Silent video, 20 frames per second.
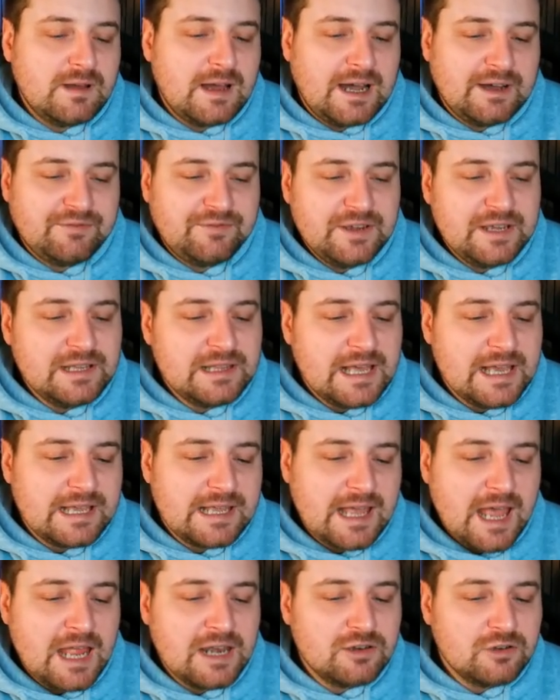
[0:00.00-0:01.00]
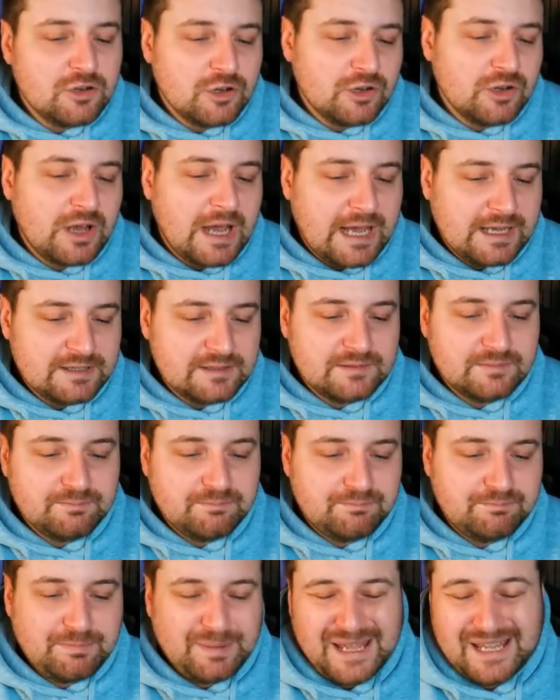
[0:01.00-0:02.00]
I feel like Endo has
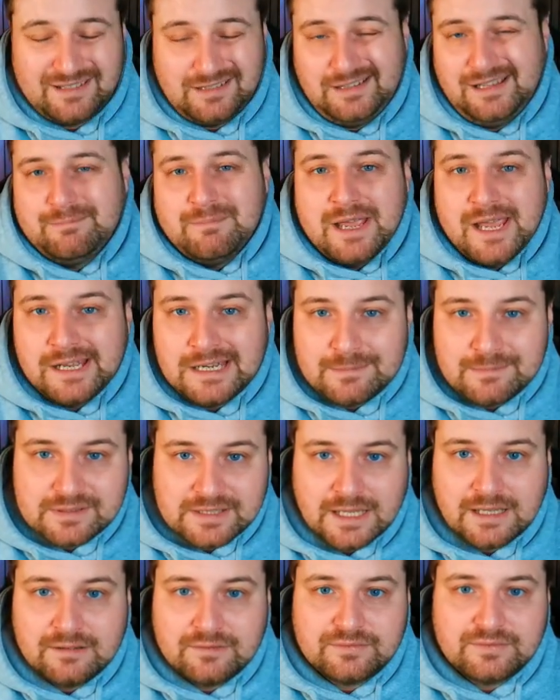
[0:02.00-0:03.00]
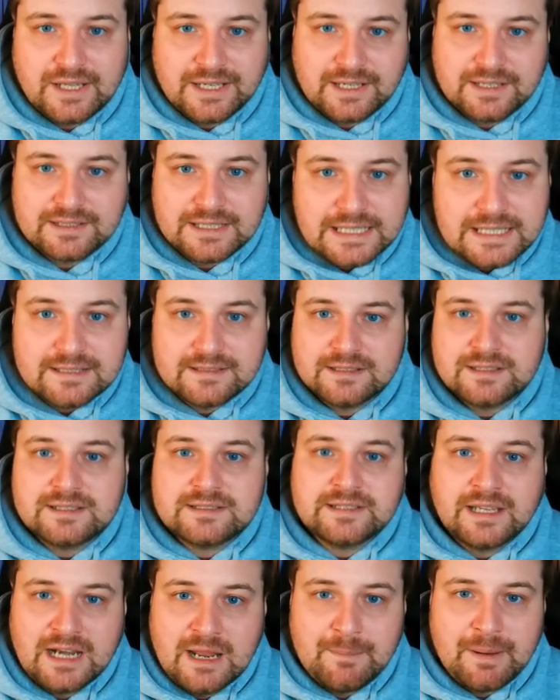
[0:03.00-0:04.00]
basically made himself like a decent
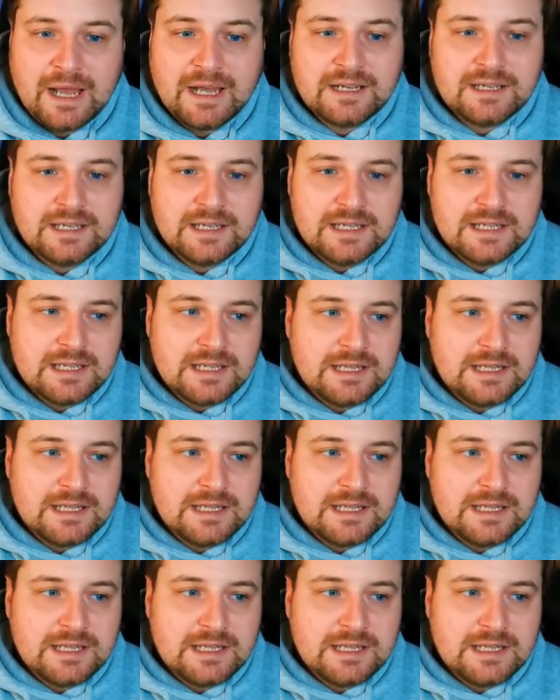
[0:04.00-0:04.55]
centre-back